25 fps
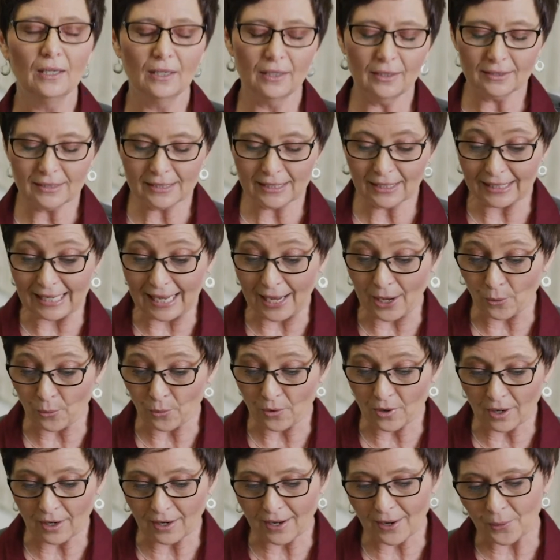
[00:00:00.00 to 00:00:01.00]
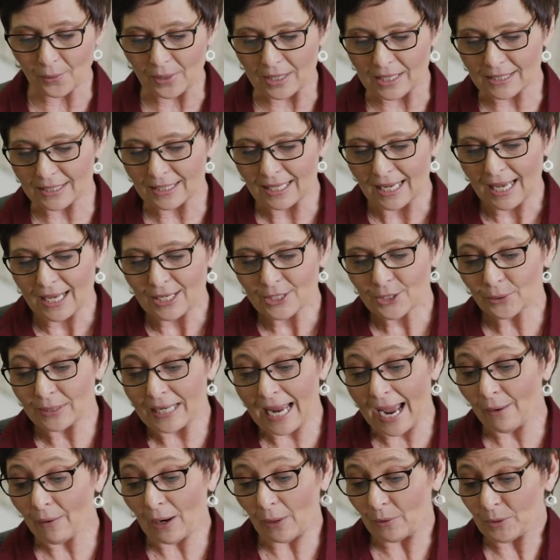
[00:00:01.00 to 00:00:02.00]
I'll tell you how wrong I was. So
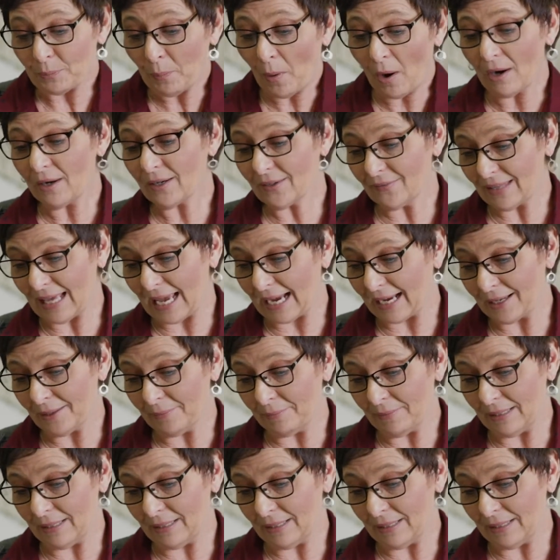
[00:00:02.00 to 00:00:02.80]
now I was part of that